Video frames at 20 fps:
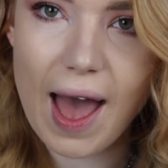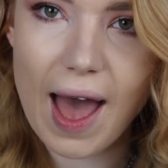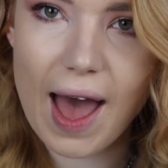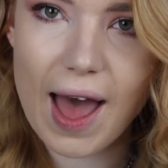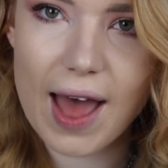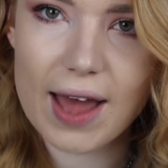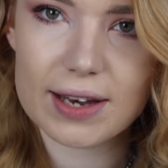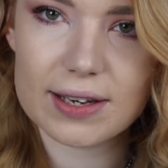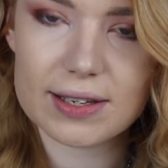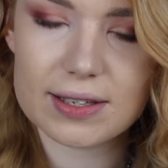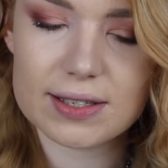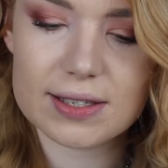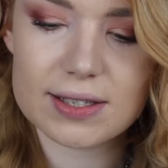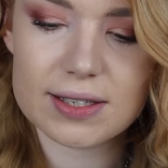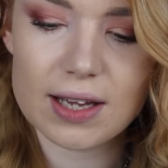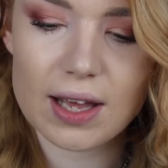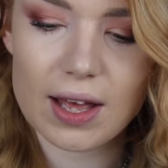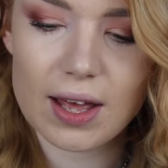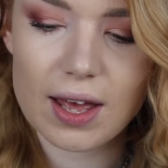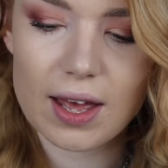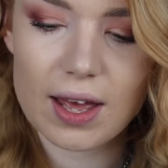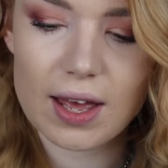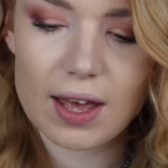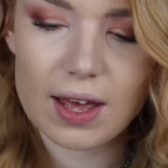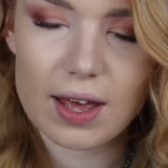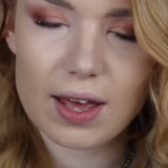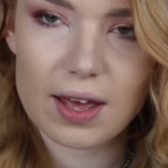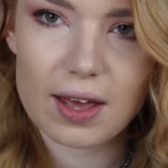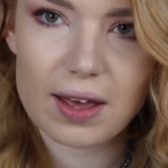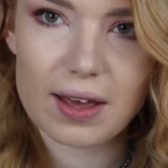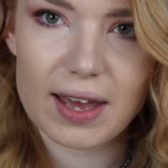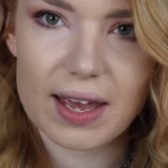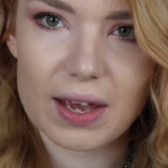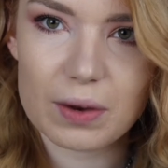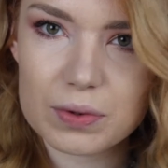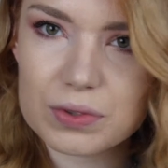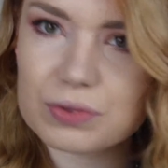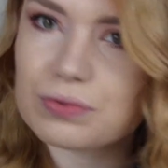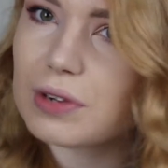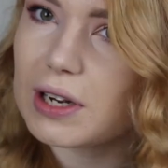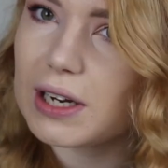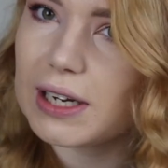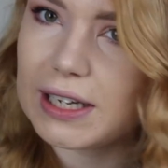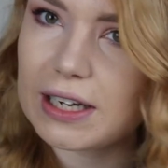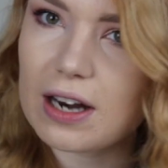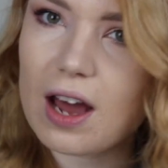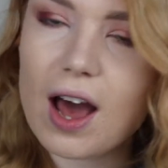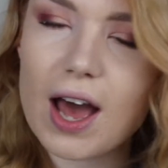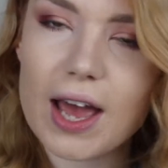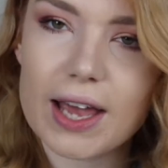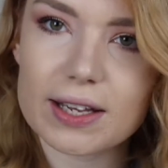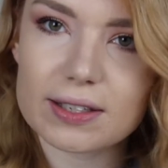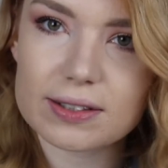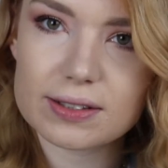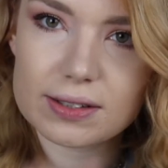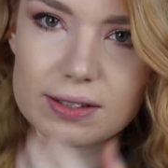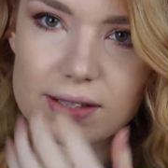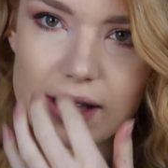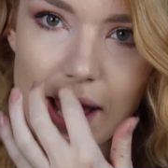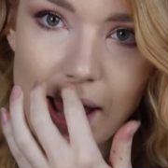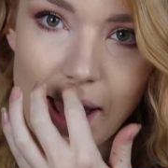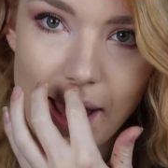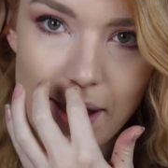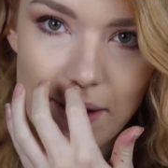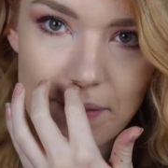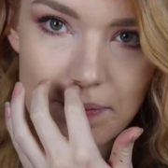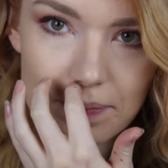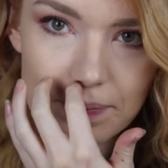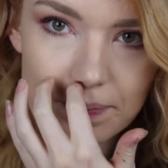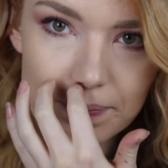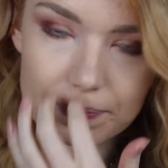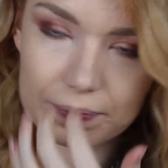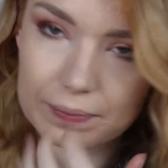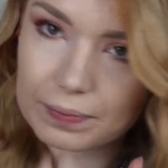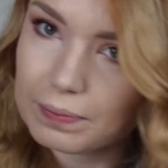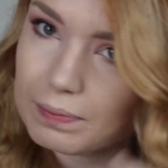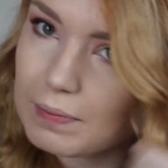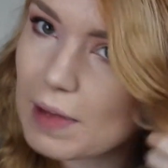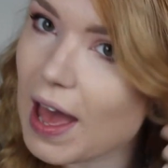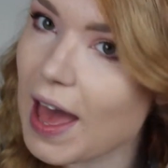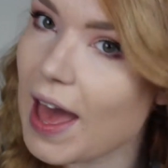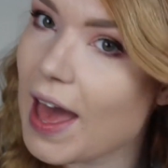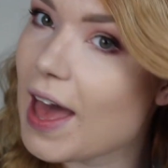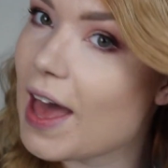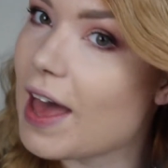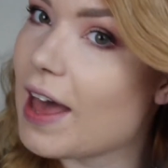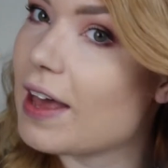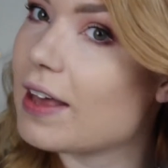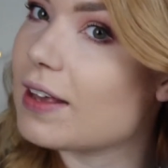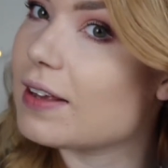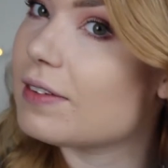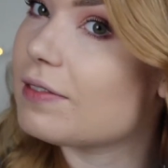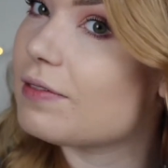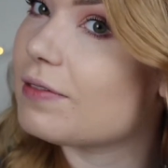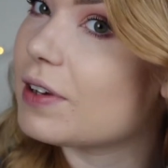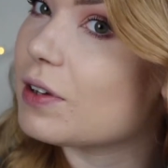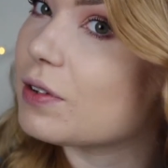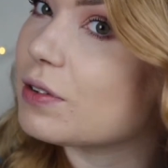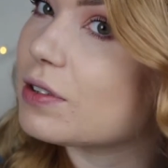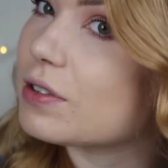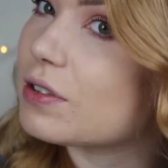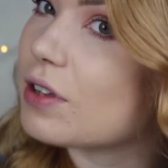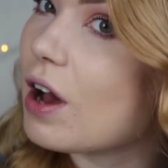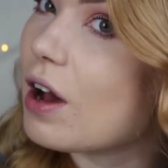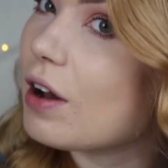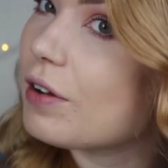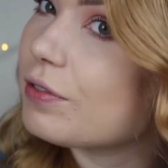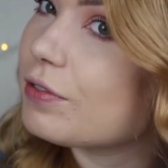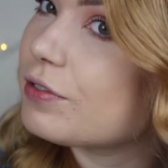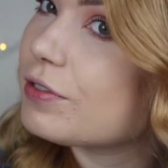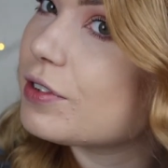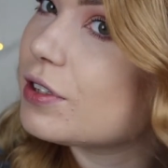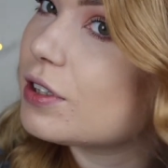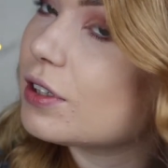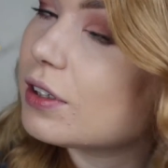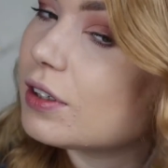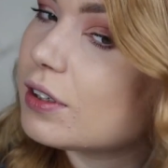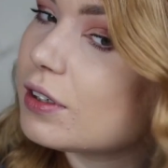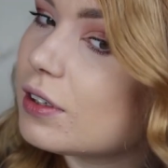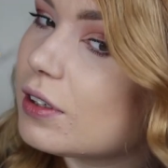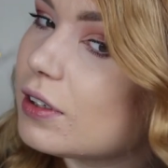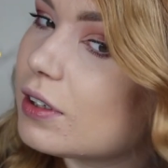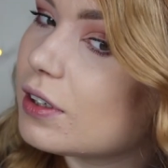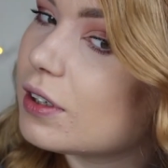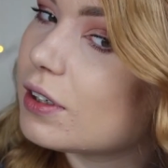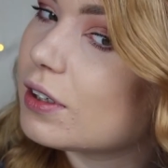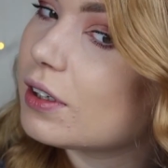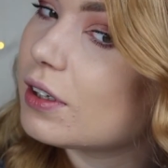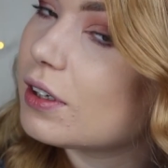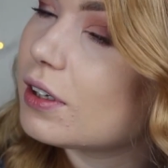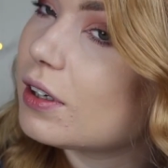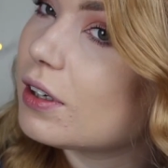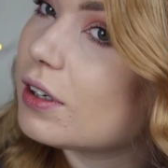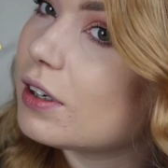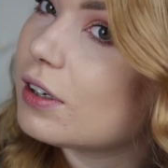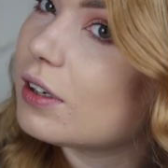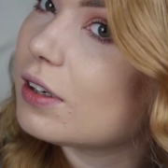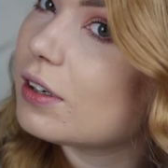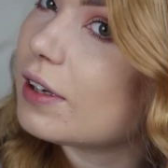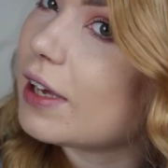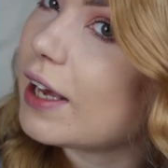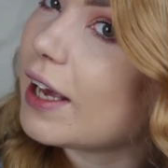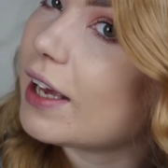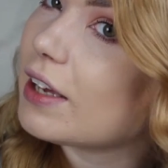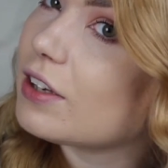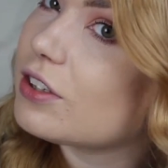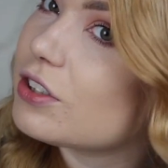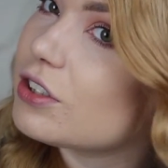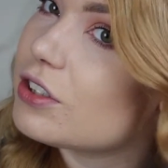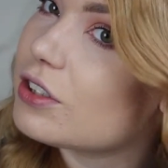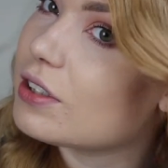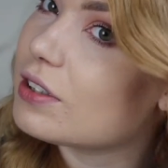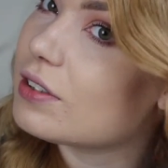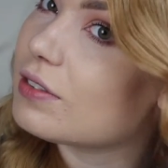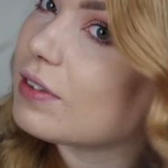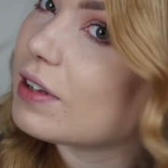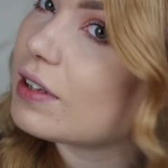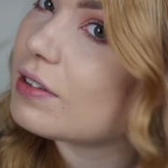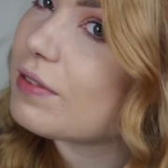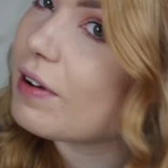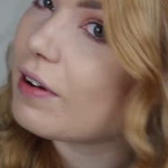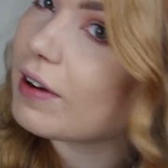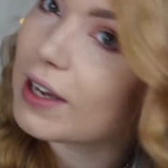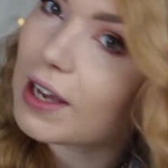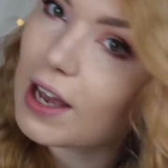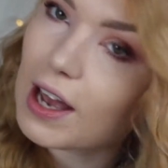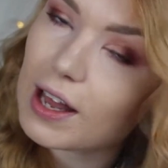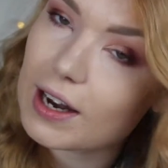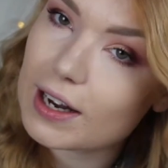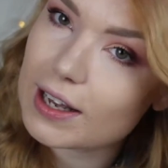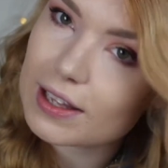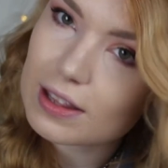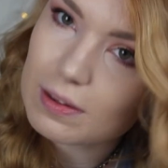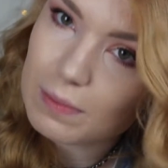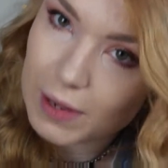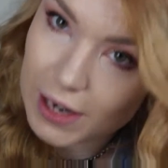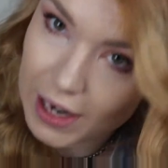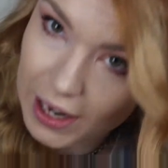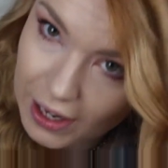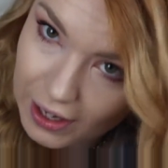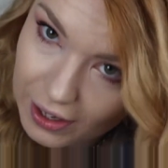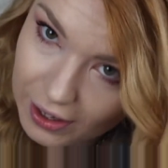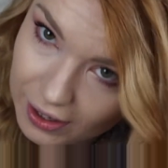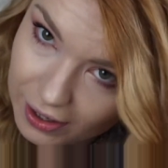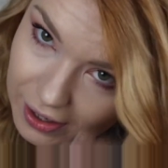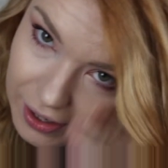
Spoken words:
and it was really nice. My hair feels soft-ish. It's very curly at the minute.